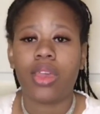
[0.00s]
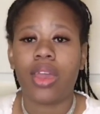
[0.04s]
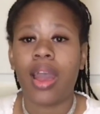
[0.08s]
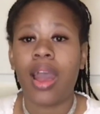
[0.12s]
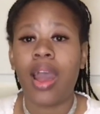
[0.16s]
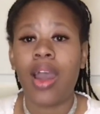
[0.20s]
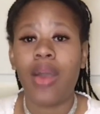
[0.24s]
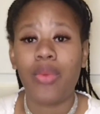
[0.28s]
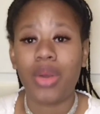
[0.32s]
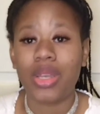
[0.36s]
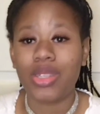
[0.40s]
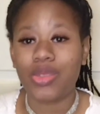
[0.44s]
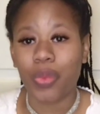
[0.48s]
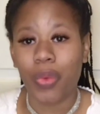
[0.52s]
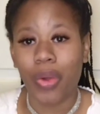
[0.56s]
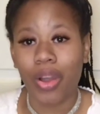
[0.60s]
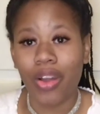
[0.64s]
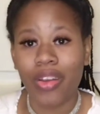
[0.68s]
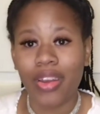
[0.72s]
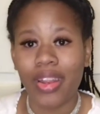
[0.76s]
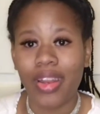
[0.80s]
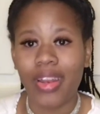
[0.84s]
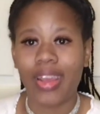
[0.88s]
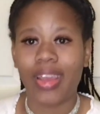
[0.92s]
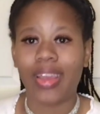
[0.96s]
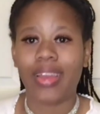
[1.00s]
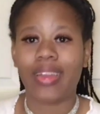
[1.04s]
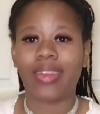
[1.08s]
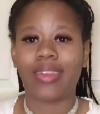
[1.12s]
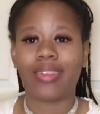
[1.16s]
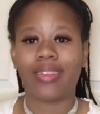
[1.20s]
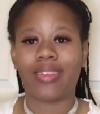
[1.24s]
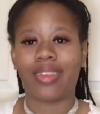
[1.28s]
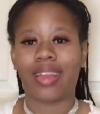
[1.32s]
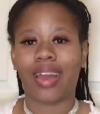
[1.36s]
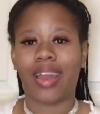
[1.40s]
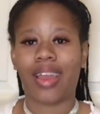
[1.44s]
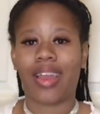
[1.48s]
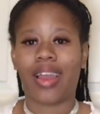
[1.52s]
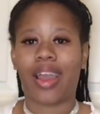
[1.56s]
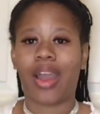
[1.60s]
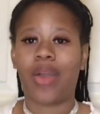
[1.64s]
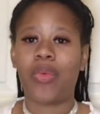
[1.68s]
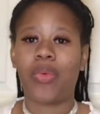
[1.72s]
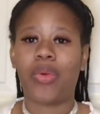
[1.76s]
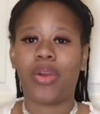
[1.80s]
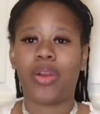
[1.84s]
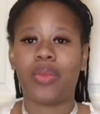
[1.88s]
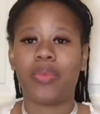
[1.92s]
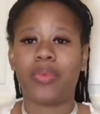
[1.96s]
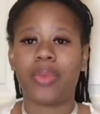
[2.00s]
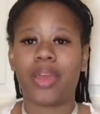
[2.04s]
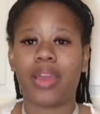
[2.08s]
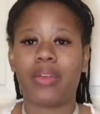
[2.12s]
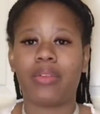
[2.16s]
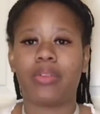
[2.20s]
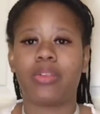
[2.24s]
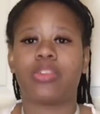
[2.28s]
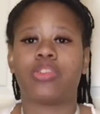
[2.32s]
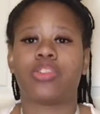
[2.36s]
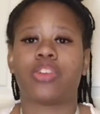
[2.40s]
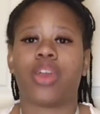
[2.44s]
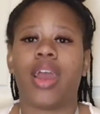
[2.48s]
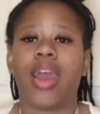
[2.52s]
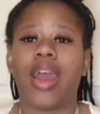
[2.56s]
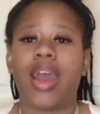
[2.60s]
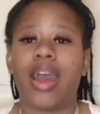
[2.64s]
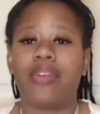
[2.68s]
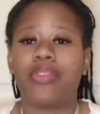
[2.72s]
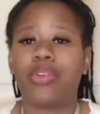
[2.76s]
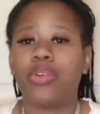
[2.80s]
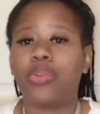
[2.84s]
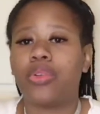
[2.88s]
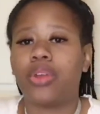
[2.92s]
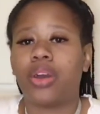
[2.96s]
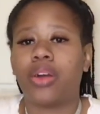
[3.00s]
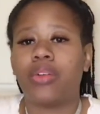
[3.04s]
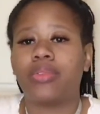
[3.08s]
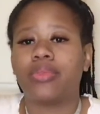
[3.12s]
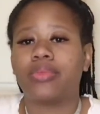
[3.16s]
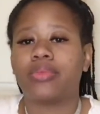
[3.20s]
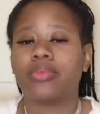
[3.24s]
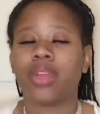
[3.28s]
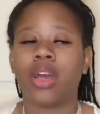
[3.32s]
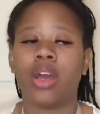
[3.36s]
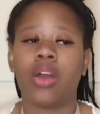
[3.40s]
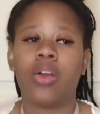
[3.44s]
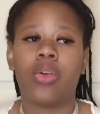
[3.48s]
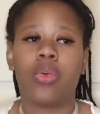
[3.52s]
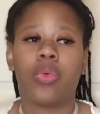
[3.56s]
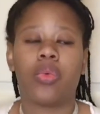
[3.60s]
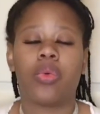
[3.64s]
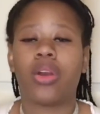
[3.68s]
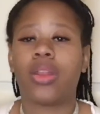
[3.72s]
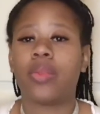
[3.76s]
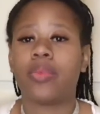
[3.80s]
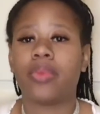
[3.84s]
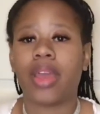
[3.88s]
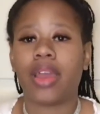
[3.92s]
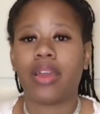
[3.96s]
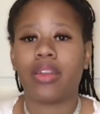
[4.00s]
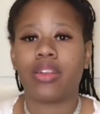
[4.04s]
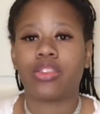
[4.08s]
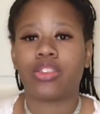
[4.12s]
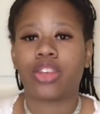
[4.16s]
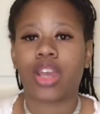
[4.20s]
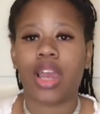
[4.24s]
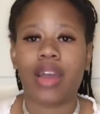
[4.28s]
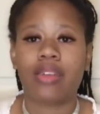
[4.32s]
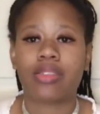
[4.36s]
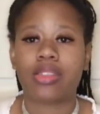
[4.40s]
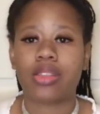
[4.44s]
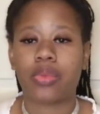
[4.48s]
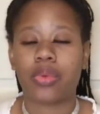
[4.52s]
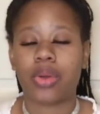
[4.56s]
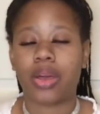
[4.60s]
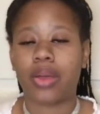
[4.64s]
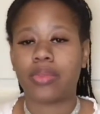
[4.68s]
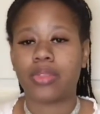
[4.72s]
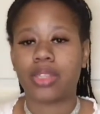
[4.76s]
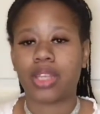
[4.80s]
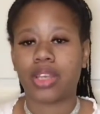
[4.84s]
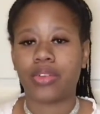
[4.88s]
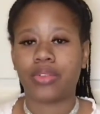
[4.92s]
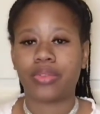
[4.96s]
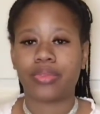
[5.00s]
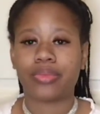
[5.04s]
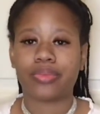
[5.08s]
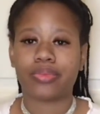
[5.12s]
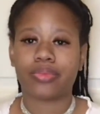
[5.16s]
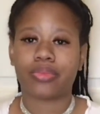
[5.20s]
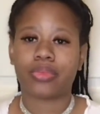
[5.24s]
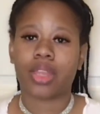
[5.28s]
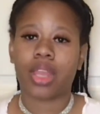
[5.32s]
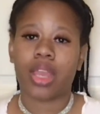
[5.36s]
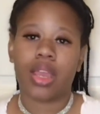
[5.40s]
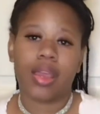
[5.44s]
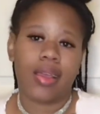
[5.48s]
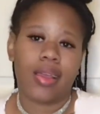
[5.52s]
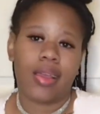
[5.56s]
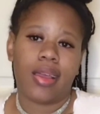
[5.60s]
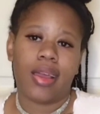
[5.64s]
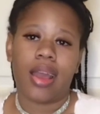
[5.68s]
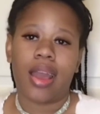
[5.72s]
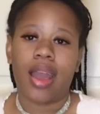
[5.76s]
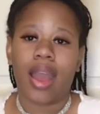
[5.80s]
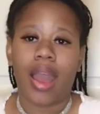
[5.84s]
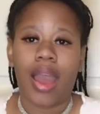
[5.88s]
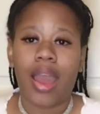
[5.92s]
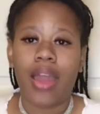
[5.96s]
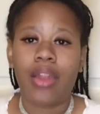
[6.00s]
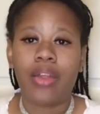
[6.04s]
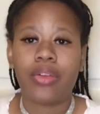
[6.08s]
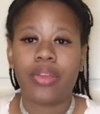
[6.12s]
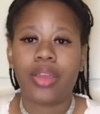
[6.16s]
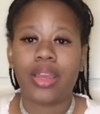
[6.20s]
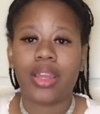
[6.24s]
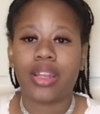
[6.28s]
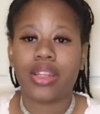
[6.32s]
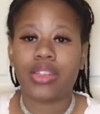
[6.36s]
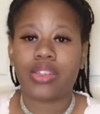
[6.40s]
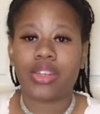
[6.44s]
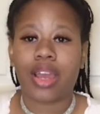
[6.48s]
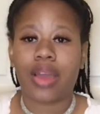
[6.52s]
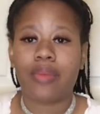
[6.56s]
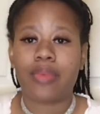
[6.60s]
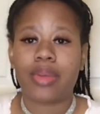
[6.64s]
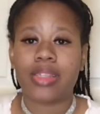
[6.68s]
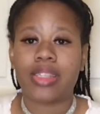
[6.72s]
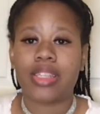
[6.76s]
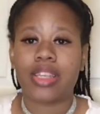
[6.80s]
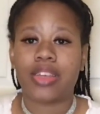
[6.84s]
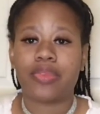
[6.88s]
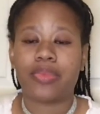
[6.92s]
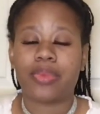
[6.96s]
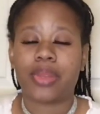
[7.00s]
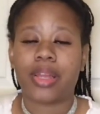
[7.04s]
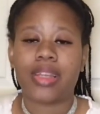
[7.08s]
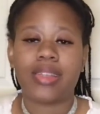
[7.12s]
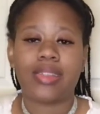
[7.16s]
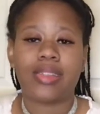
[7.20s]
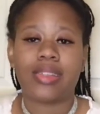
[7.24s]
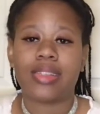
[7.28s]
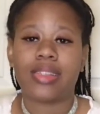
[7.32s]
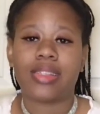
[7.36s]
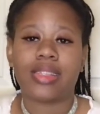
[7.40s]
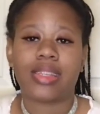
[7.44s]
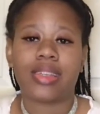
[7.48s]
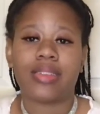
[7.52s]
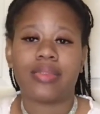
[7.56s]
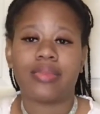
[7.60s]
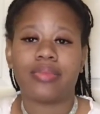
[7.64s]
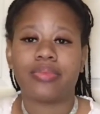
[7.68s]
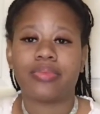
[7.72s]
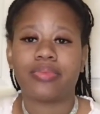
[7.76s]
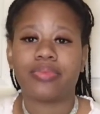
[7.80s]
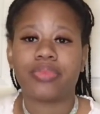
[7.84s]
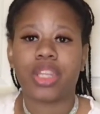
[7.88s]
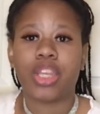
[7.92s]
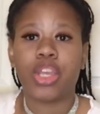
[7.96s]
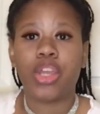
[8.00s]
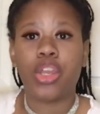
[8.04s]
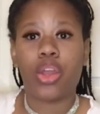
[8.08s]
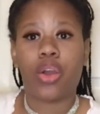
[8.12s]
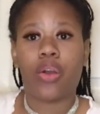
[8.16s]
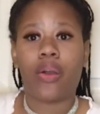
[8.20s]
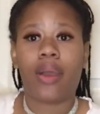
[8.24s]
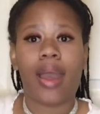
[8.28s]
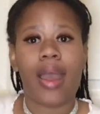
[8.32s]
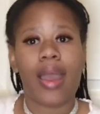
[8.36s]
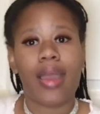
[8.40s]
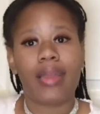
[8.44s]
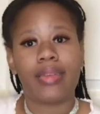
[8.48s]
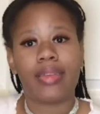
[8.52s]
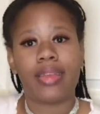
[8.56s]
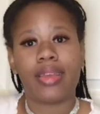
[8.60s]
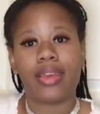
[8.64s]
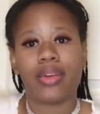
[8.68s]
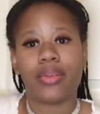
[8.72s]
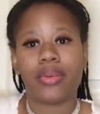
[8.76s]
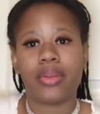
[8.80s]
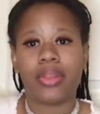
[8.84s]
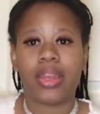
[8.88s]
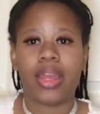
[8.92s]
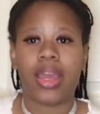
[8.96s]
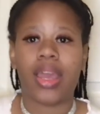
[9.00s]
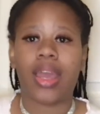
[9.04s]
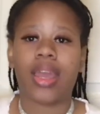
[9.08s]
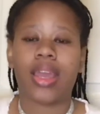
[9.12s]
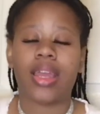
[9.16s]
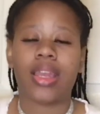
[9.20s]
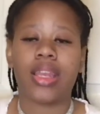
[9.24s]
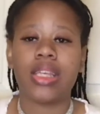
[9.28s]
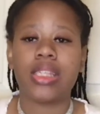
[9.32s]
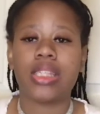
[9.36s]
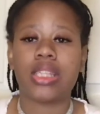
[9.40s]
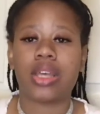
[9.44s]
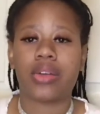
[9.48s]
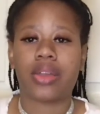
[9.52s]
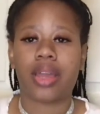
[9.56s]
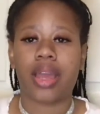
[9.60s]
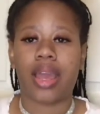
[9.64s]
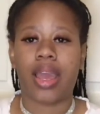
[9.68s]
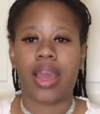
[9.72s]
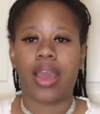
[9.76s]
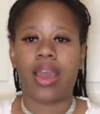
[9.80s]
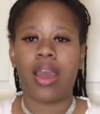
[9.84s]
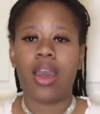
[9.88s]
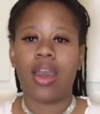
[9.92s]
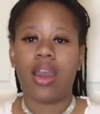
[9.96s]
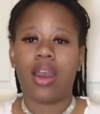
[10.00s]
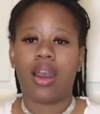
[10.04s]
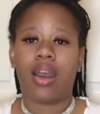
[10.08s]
always wanted it. Like, I want to be able to drive. Who don't want to be able to drive somewhere? So I don't get to drive myself places, and you know, I deal with that, and it's okay.